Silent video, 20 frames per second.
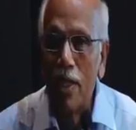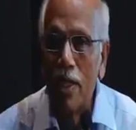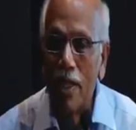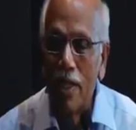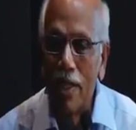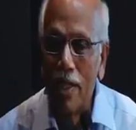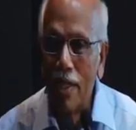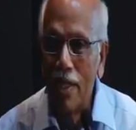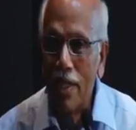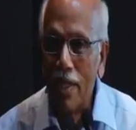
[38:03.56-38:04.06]
they
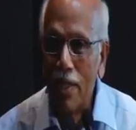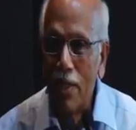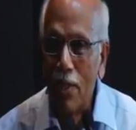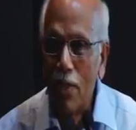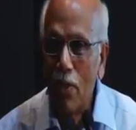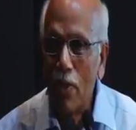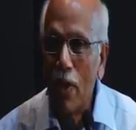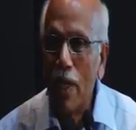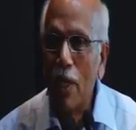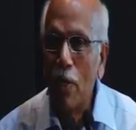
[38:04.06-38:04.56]
are.
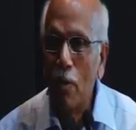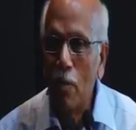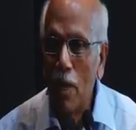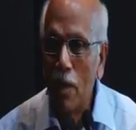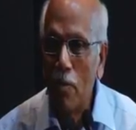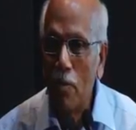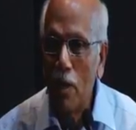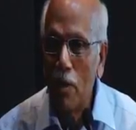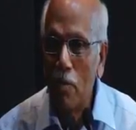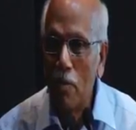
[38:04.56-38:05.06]
So why do you
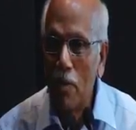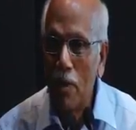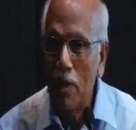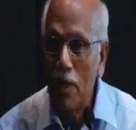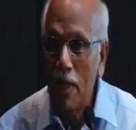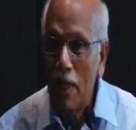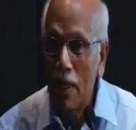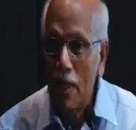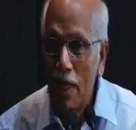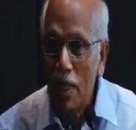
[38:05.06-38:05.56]
blame them?
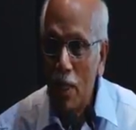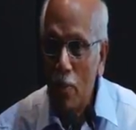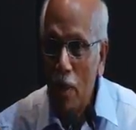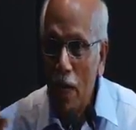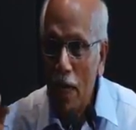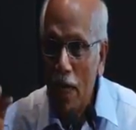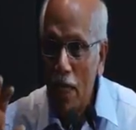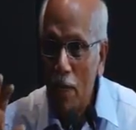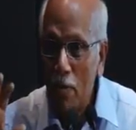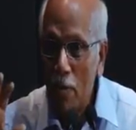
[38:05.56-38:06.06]
This
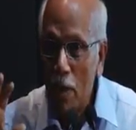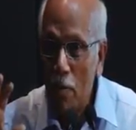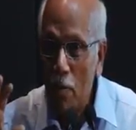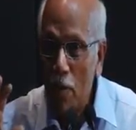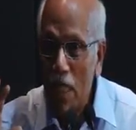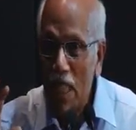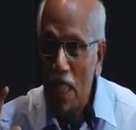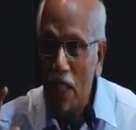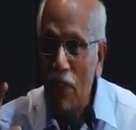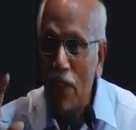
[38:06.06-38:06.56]
man is my
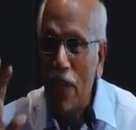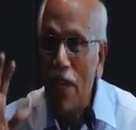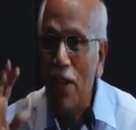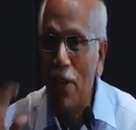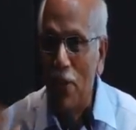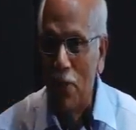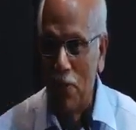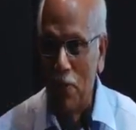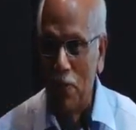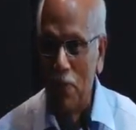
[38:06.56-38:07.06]
best
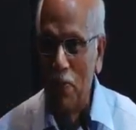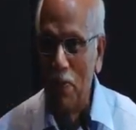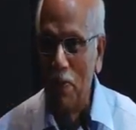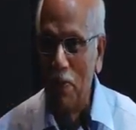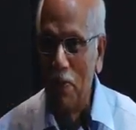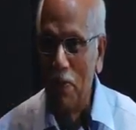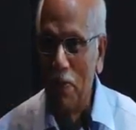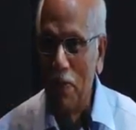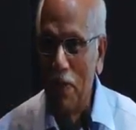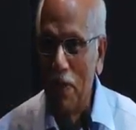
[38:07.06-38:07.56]
friend now.
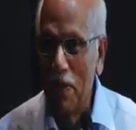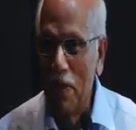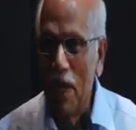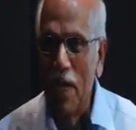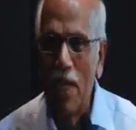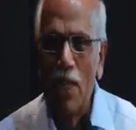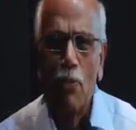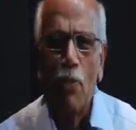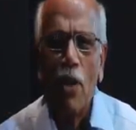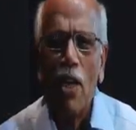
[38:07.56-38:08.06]

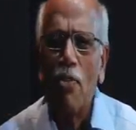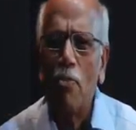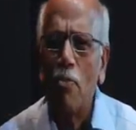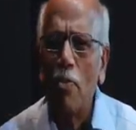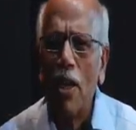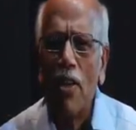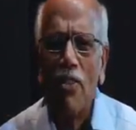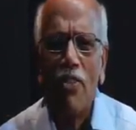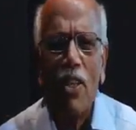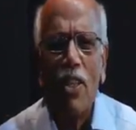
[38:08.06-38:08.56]
And his wife
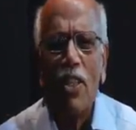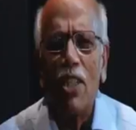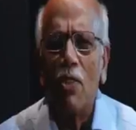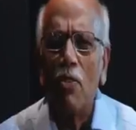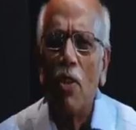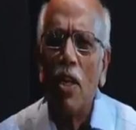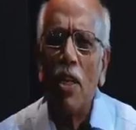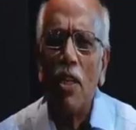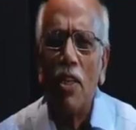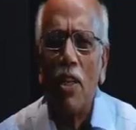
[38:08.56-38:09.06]
makes
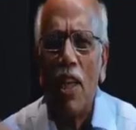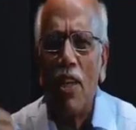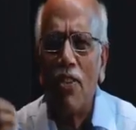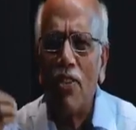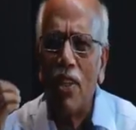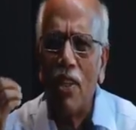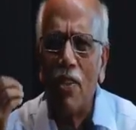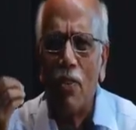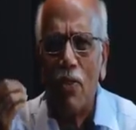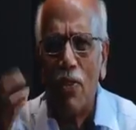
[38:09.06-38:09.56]
such
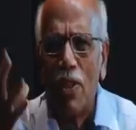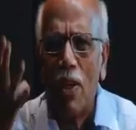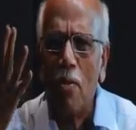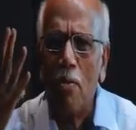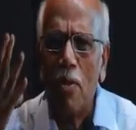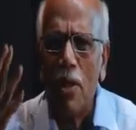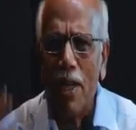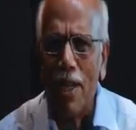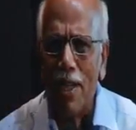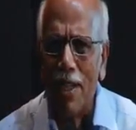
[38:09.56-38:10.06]
fantastic
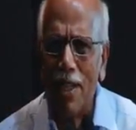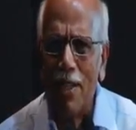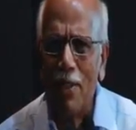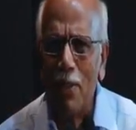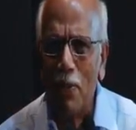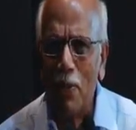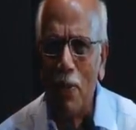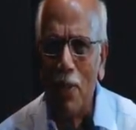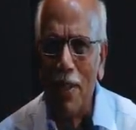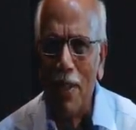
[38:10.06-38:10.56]
sambar, I tell
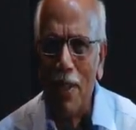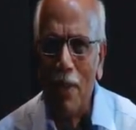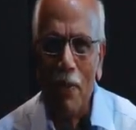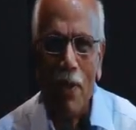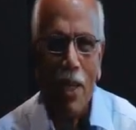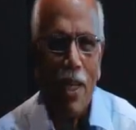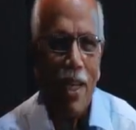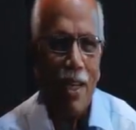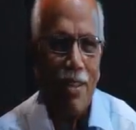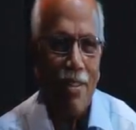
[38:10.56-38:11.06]
you,
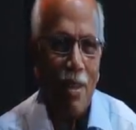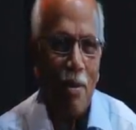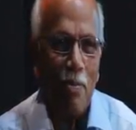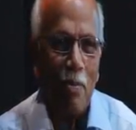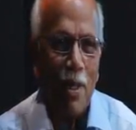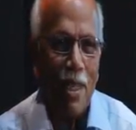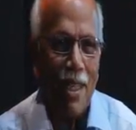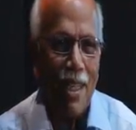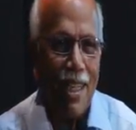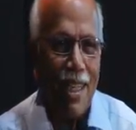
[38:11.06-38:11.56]
Vengai
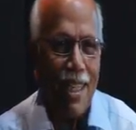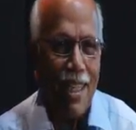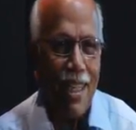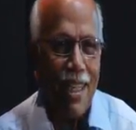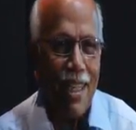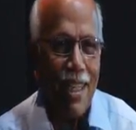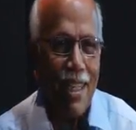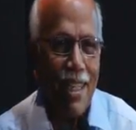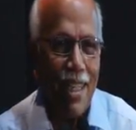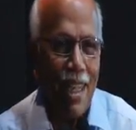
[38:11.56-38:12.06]
sambar,
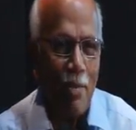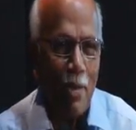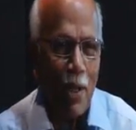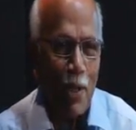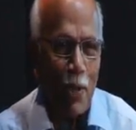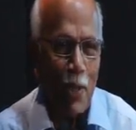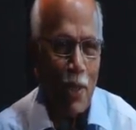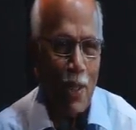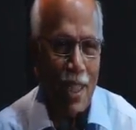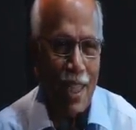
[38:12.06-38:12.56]
that each time
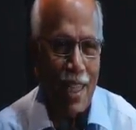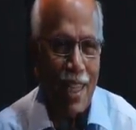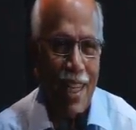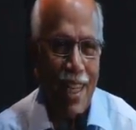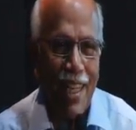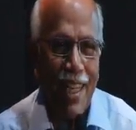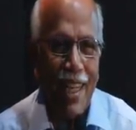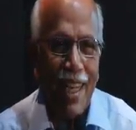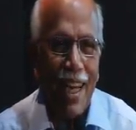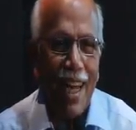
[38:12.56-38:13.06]
I go to
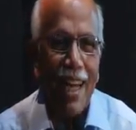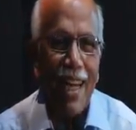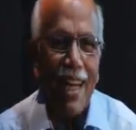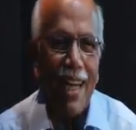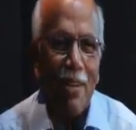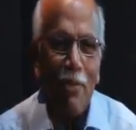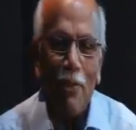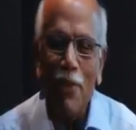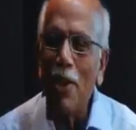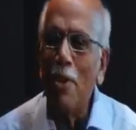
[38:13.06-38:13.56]
Chennai, I
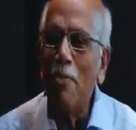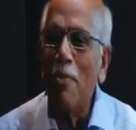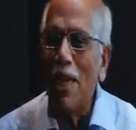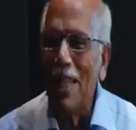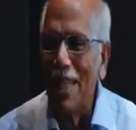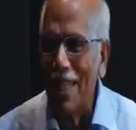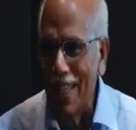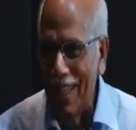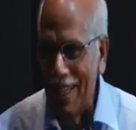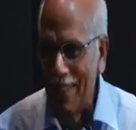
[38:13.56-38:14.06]
get a free
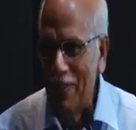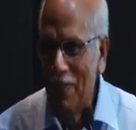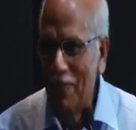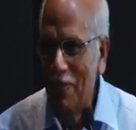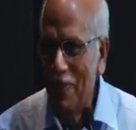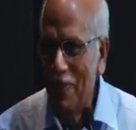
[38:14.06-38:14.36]
meal there.